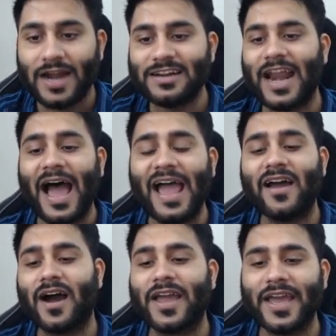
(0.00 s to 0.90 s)
Try
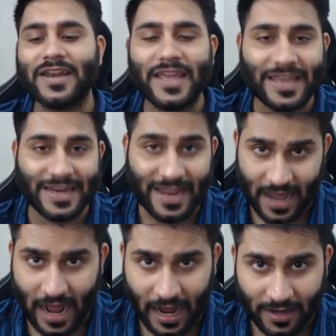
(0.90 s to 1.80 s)
again in an
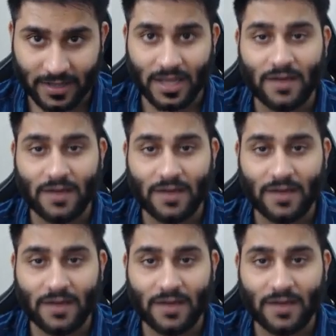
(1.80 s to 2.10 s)
hour.